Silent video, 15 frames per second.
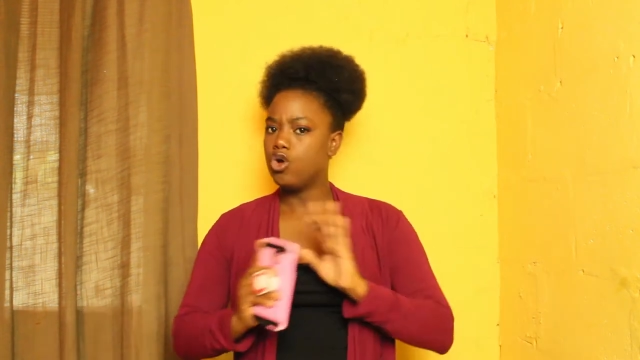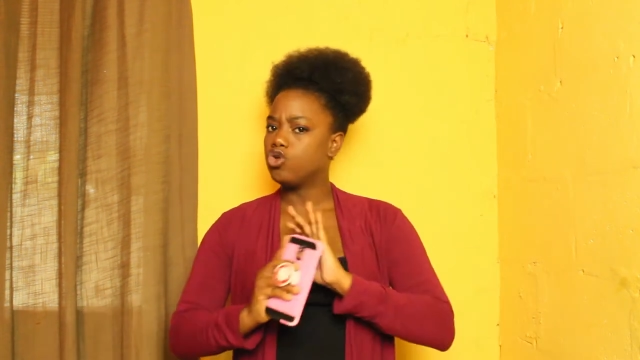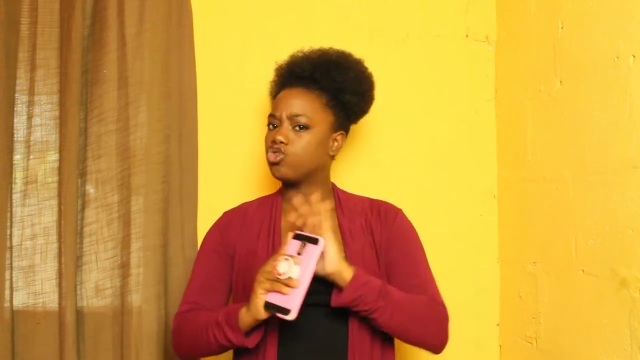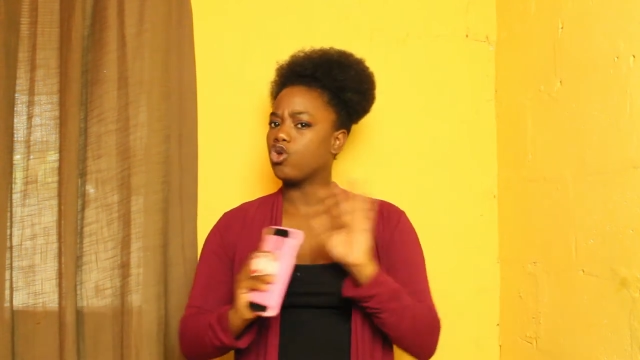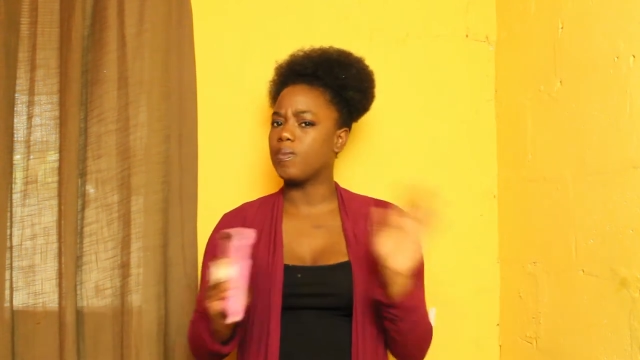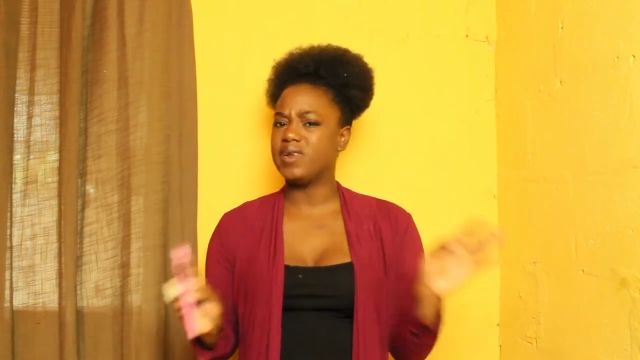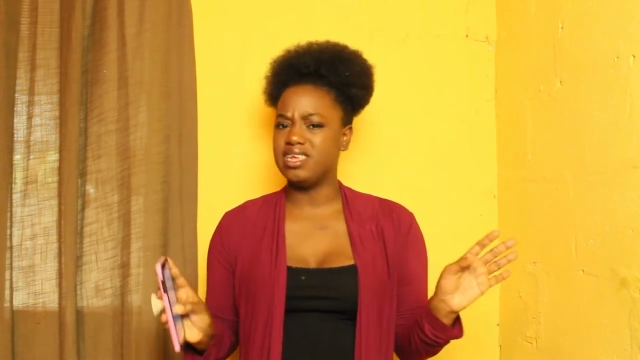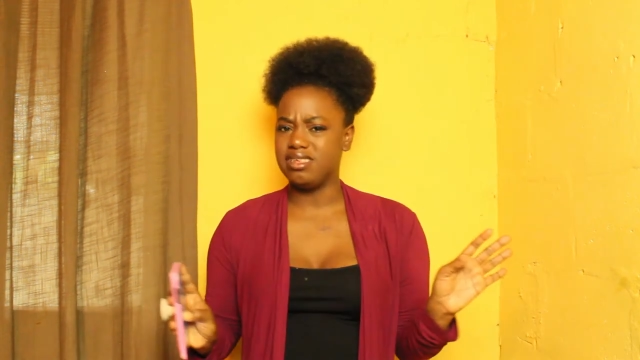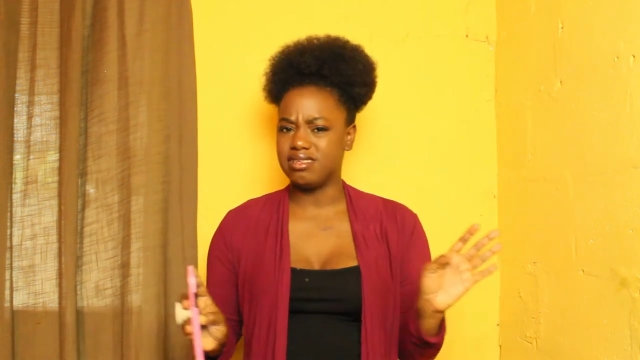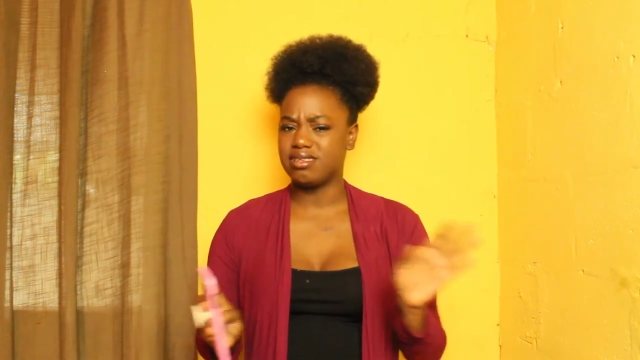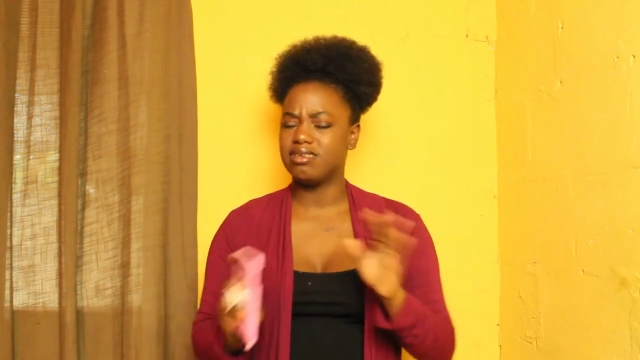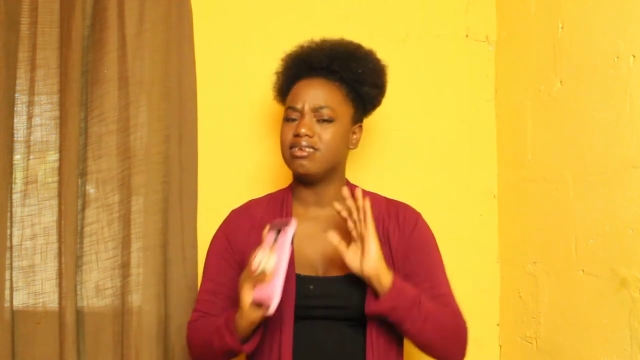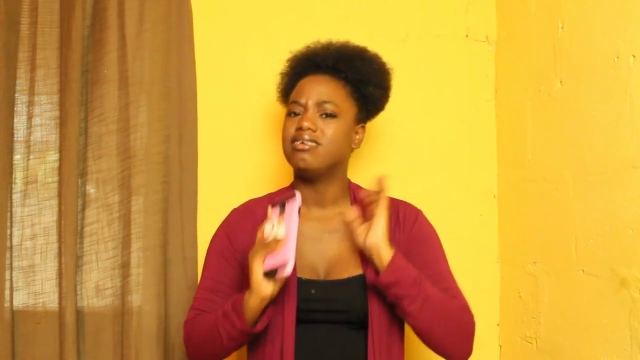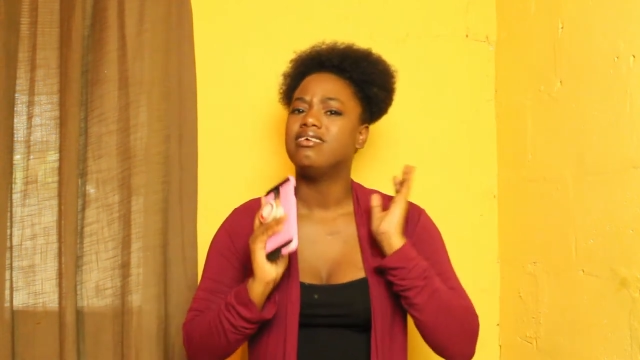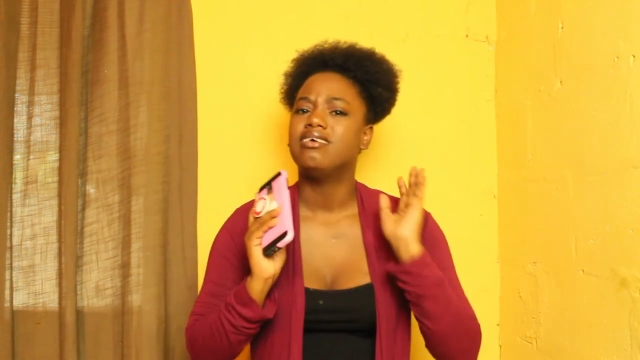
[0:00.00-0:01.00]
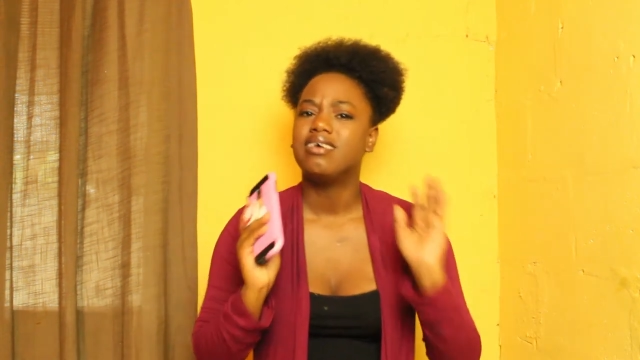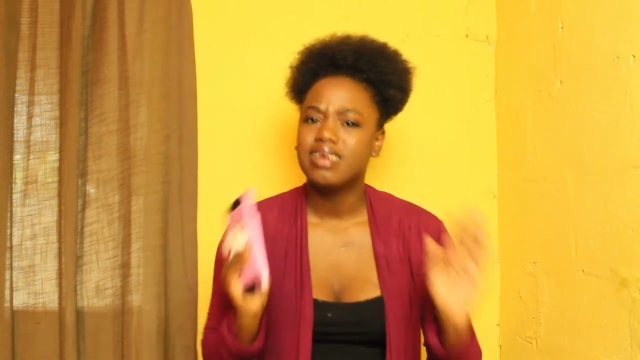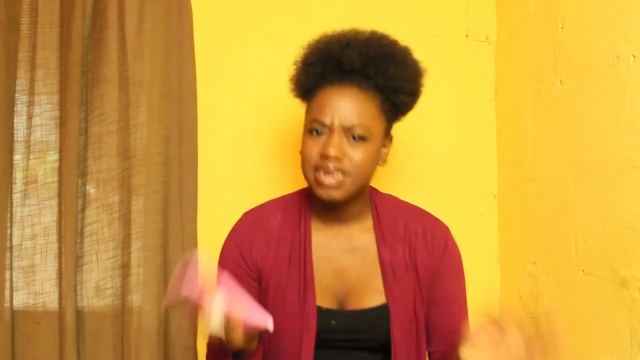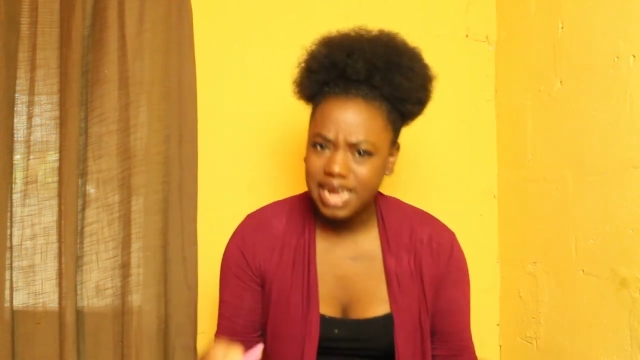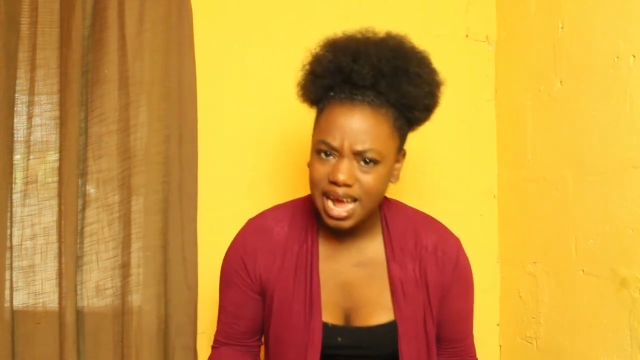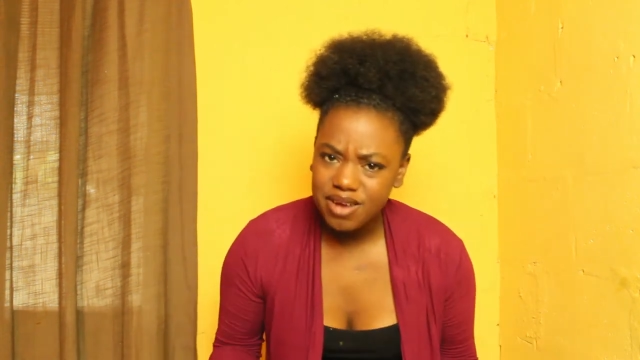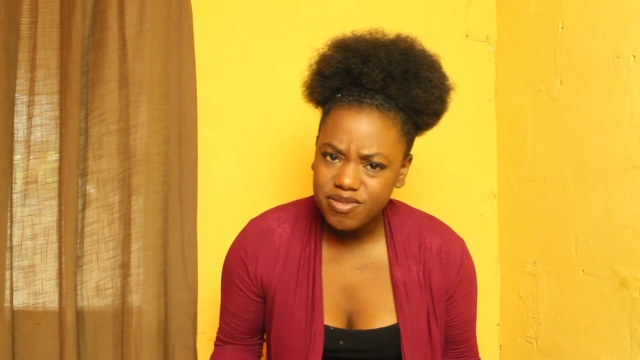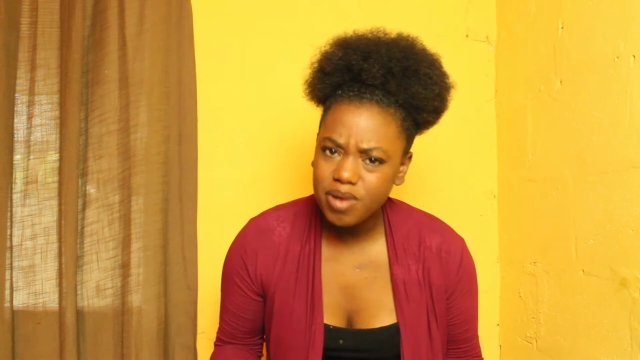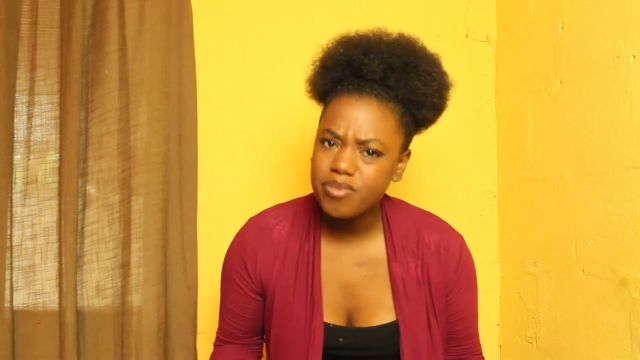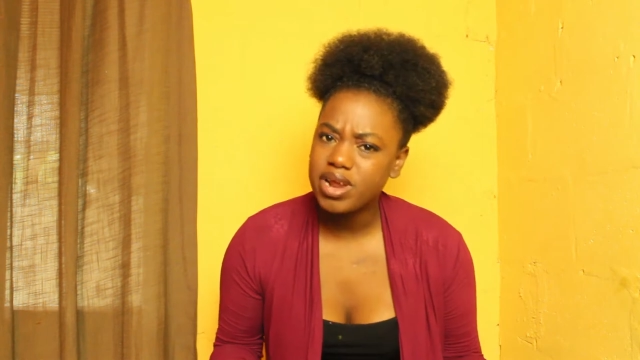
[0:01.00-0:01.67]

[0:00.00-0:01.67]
So please, get it from